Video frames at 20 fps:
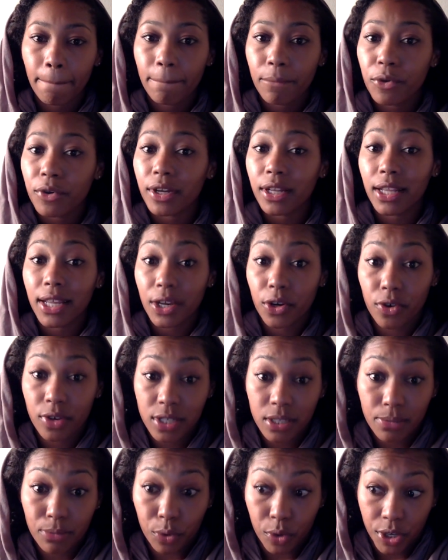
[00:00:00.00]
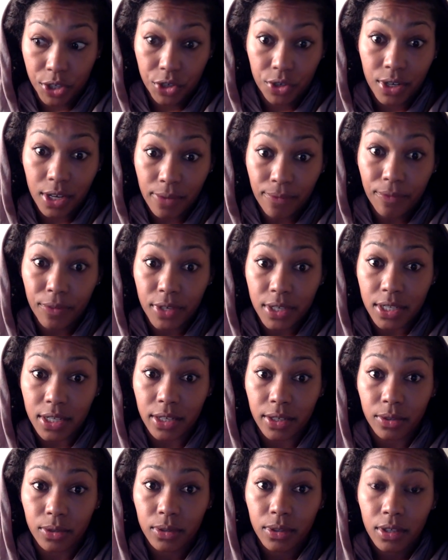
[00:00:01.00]
You're going to let go of some creature comforts,
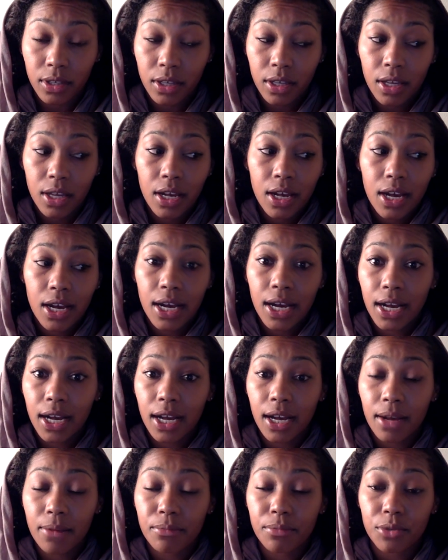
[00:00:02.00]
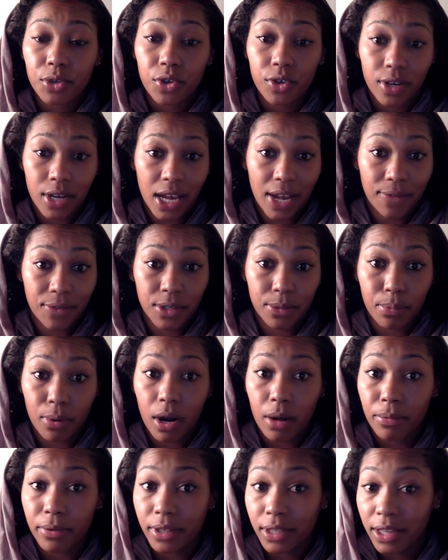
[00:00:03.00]
though. You're going to have to
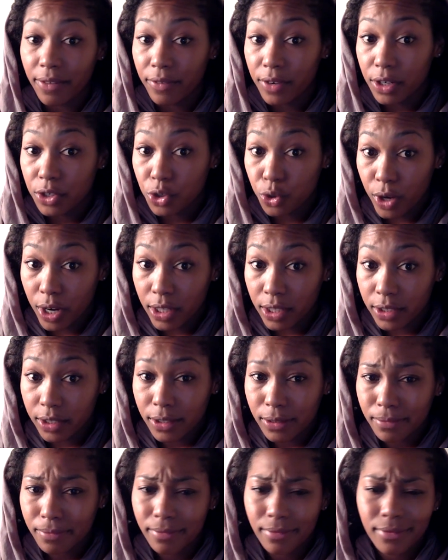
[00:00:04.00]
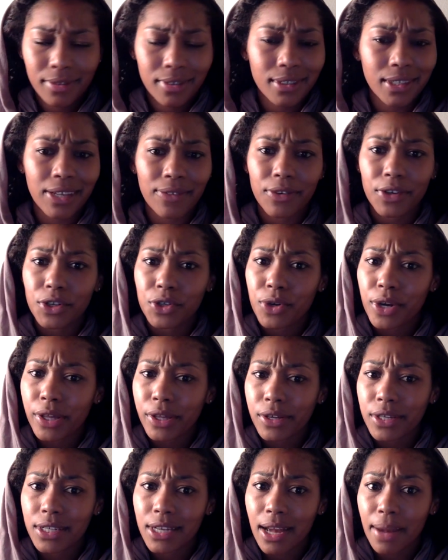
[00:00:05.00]
probably live in a trailer. Living in a trailer
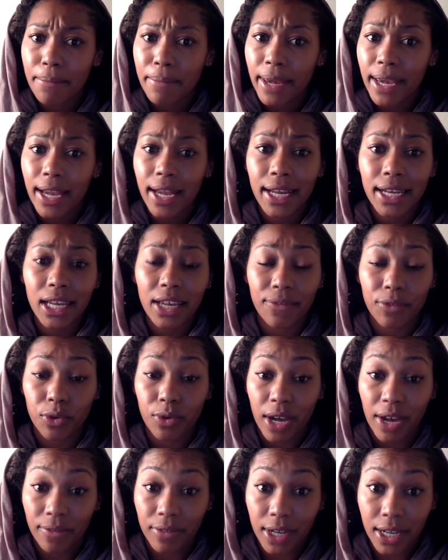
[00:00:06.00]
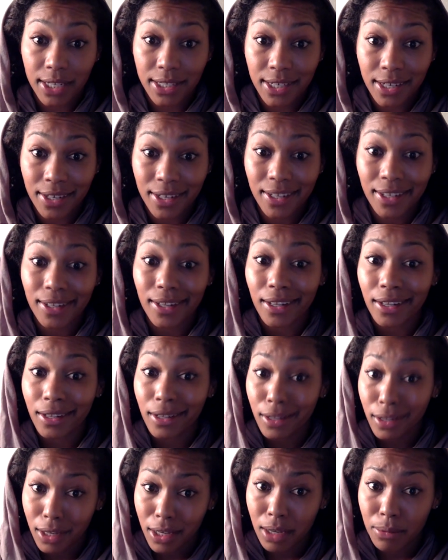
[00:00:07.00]
is not bad. If you have not done it,
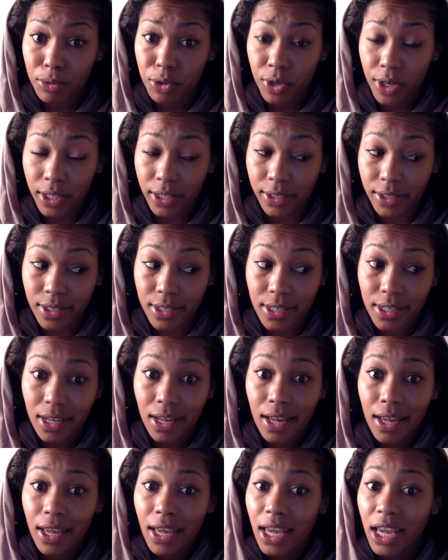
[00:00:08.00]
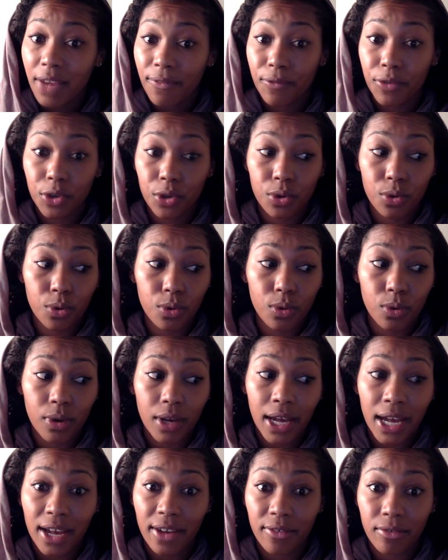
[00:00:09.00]
look up trailers. If you
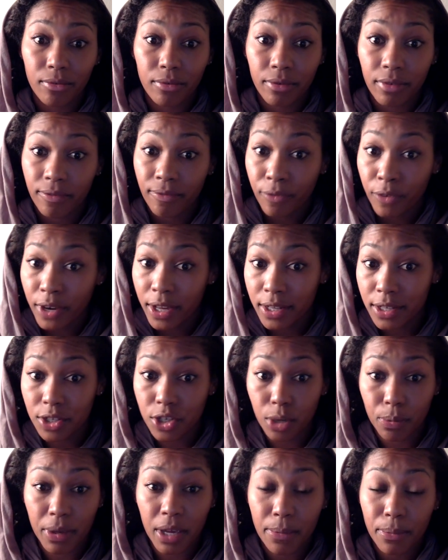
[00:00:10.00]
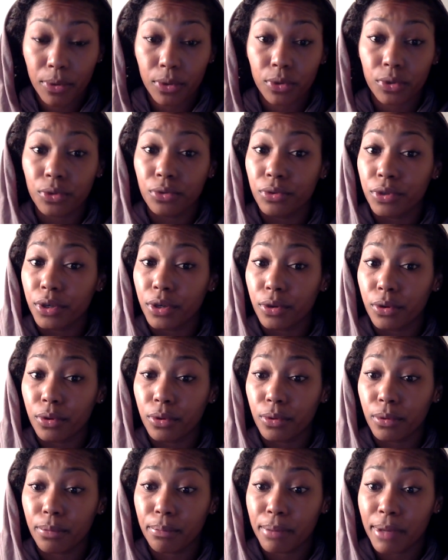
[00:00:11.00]
have friends or people who
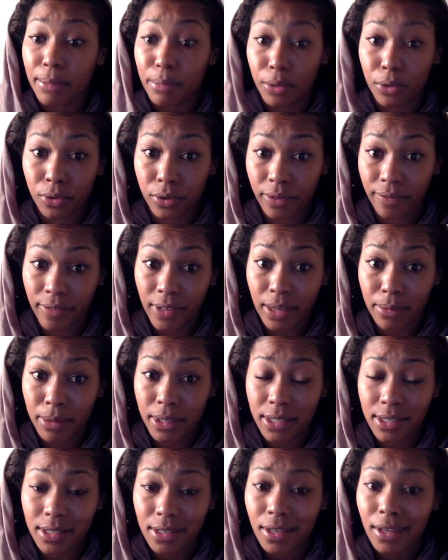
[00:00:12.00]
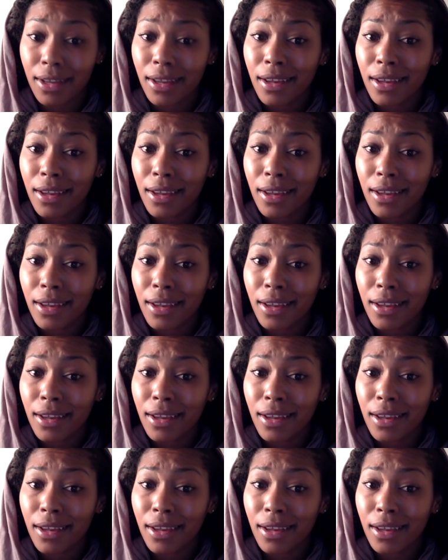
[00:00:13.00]
know people who are famous,